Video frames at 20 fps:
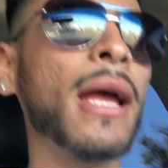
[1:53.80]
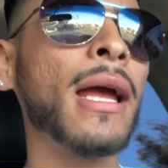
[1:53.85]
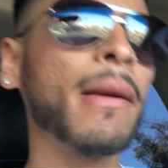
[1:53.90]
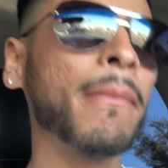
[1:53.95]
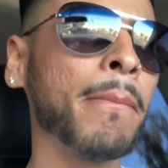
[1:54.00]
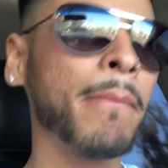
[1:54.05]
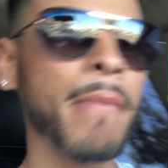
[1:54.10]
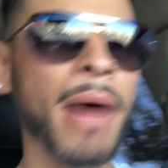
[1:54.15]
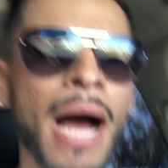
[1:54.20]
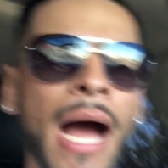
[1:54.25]

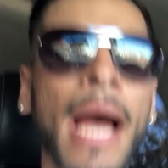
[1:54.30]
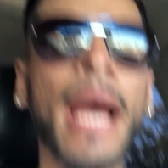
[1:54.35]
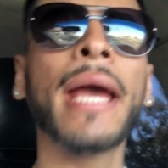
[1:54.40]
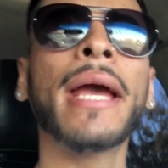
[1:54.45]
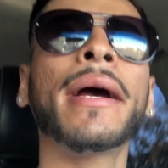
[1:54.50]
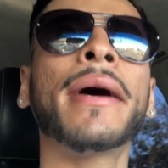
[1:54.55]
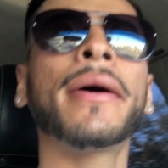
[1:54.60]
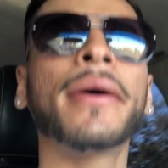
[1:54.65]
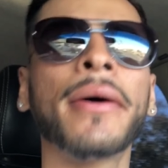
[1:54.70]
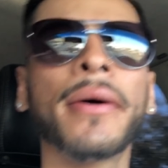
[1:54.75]
my
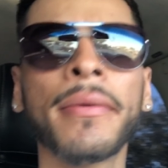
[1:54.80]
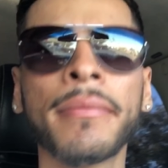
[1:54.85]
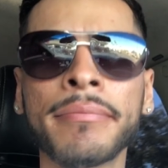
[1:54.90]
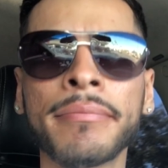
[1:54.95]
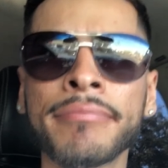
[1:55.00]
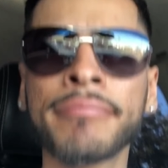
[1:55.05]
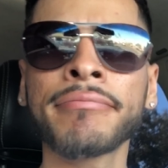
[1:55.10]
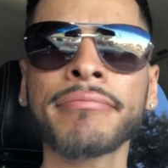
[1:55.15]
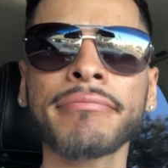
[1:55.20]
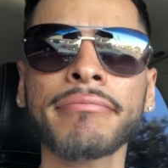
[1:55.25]

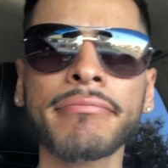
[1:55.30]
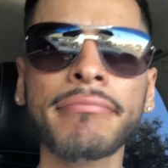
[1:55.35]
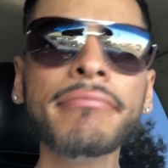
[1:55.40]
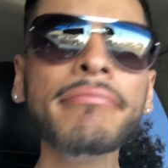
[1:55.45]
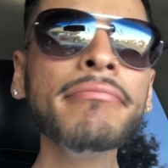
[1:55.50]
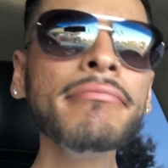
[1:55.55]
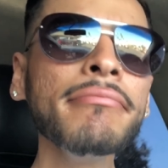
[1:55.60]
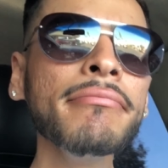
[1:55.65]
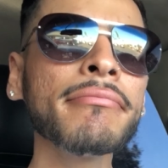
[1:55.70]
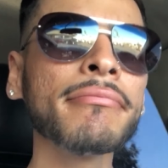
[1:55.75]
um
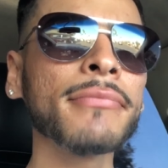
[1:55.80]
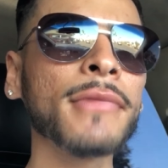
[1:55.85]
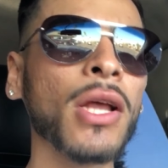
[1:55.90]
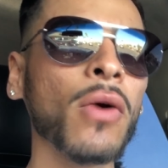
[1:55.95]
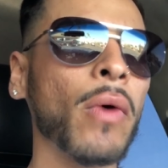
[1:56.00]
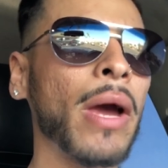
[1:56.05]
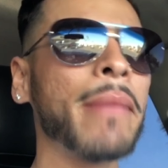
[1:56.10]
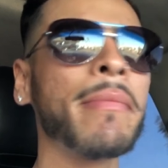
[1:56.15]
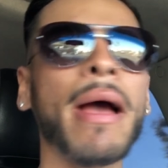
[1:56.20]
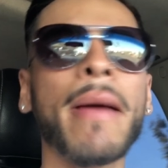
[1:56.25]
the
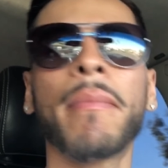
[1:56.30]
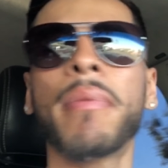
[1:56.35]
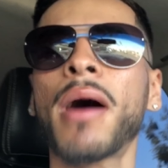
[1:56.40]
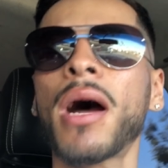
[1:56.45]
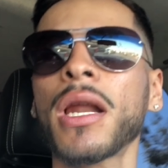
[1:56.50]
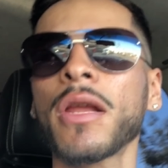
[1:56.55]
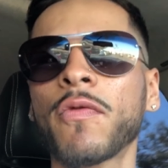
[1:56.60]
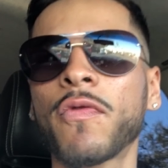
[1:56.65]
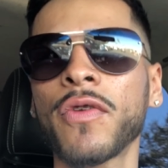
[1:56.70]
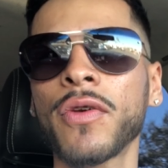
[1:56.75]
way my
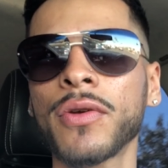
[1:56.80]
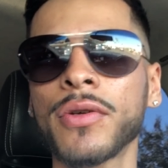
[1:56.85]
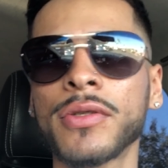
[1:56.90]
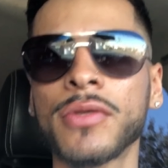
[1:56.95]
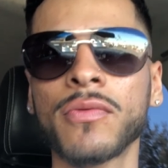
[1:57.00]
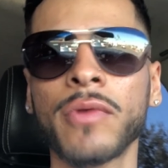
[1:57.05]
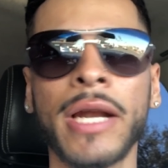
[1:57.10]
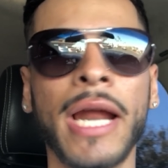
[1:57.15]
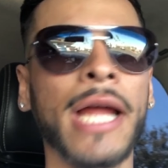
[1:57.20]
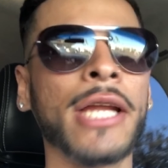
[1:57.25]
body feels
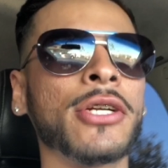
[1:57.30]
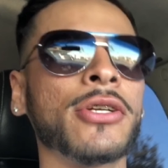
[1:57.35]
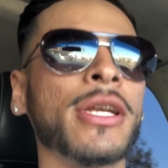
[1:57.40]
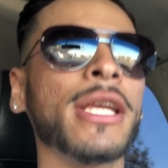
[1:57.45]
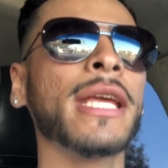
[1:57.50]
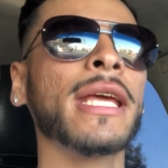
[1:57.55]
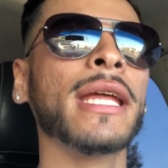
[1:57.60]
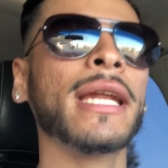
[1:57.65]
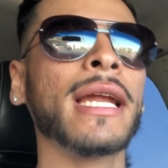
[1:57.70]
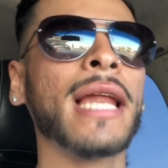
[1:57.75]
when I
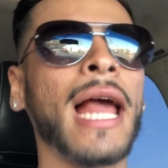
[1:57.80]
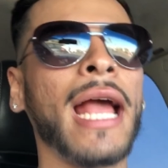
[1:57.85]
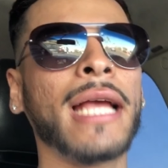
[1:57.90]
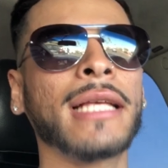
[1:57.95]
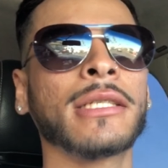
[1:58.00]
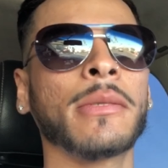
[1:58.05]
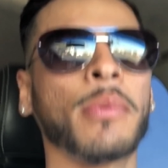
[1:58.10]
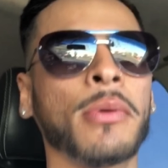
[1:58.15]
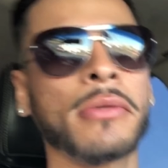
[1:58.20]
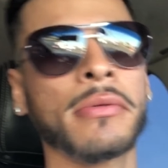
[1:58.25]
drink it and like
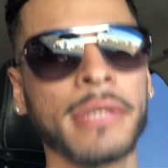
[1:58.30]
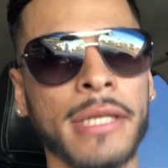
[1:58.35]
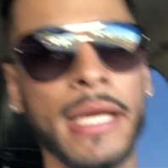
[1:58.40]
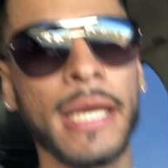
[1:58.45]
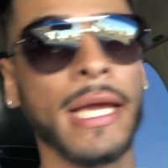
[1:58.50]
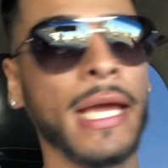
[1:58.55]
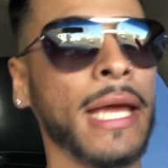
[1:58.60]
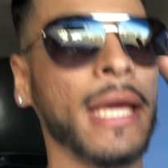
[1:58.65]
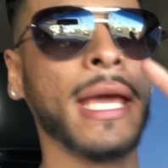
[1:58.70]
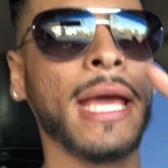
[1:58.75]
supposedly
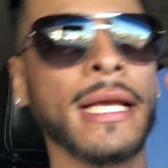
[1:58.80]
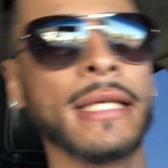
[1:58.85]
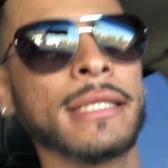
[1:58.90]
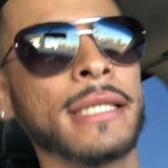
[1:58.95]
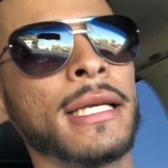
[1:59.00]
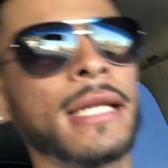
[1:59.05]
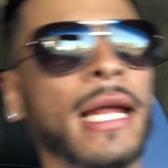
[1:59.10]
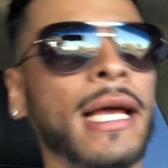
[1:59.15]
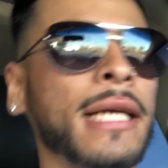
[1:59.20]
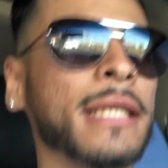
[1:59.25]
it kicks
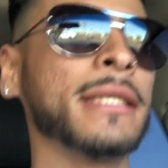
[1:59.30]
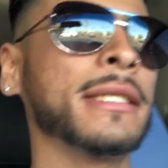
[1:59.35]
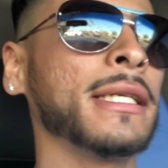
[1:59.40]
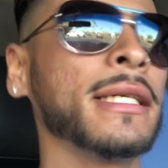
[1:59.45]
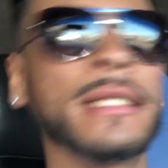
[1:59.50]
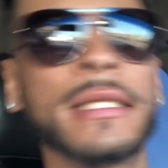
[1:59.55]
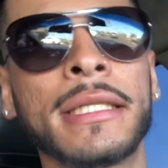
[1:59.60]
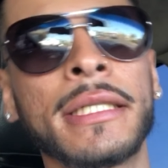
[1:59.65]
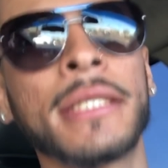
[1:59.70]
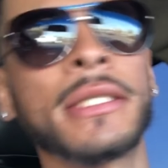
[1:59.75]
in, like it's,
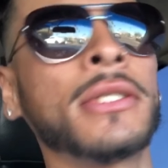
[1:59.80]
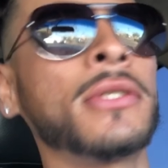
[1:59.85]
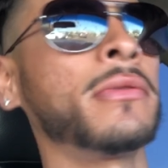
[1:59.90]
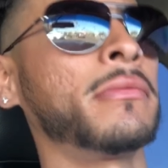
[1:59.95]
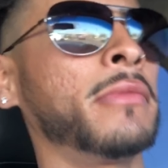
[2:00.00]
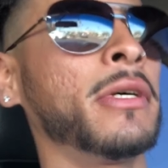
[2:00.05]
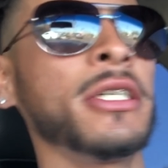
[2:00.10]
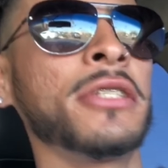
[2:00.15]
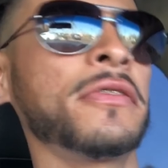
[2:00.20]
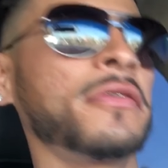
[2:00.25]
it's just too
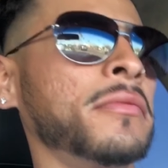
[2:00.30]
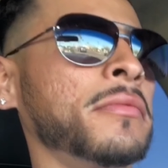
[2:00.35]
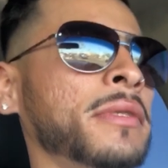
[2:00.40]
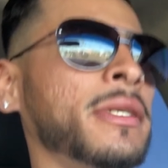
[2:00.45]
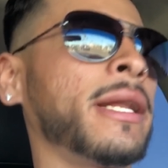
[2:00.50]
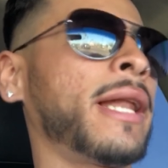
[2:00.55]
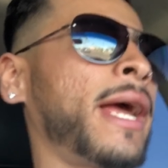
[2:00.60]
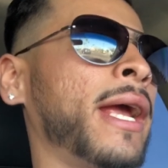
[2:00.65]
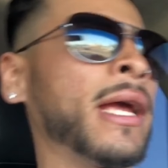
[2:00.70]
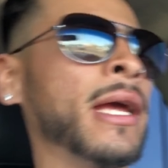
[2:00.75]
much for me.
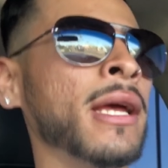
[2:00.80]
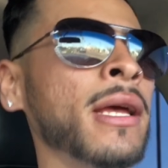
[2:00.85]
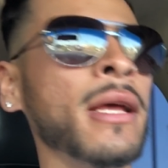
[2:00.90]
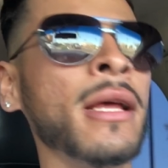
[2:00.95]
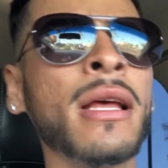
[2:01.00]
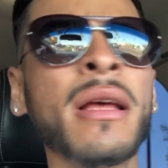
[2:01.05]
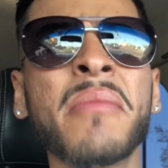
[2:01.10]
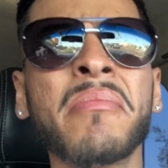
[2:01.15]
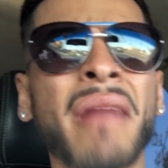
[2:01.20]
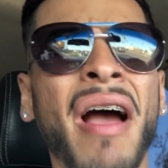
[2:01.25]
Like
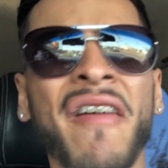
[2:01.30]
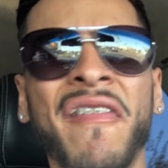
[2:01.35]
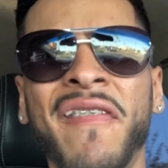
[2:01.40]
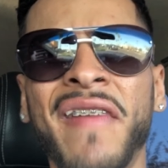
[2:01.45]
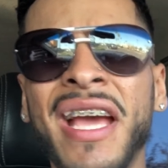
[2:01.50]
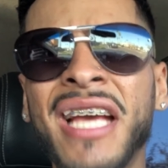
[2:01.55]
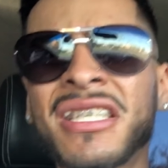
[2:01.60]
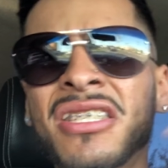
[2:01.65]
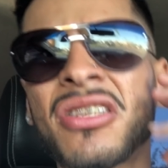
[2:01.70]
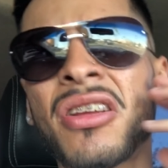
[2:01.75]
my
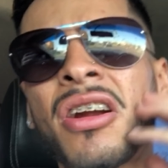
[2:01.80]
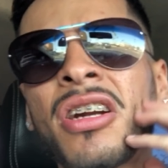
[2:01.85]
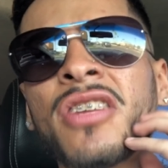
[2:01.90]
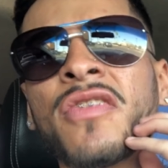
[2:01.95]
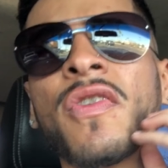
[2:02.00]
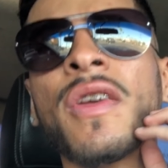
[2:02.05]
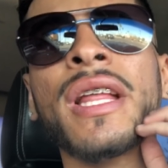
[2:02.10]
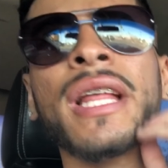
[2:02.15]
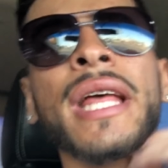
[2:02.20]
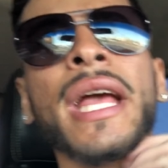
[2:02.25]
face starts
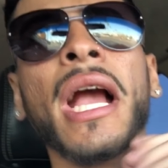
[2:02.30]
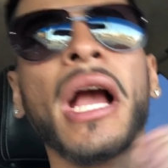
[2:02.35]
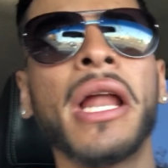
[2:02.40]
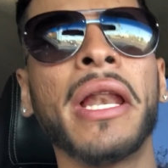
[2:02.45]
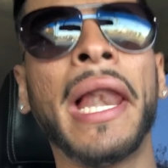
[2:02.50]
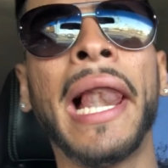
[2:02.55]
feeling